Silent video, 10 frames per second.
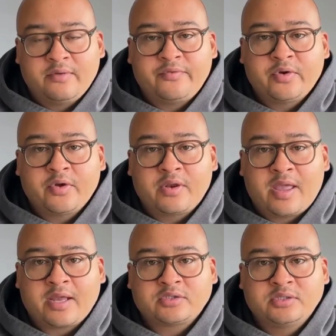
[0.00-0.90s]
if you're going to
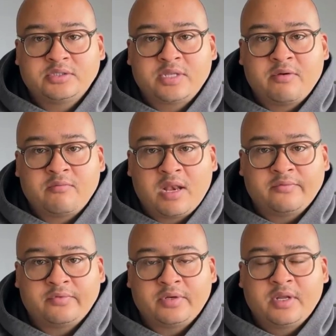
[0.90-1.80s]
actually stay
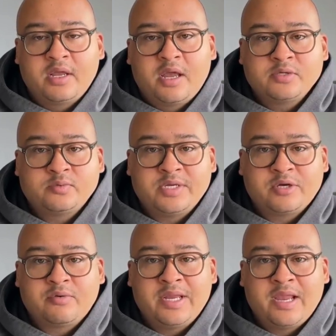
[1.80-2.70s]
relevant as we
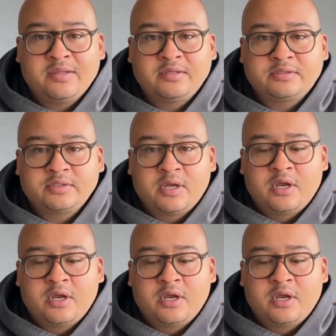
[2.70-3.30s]
create this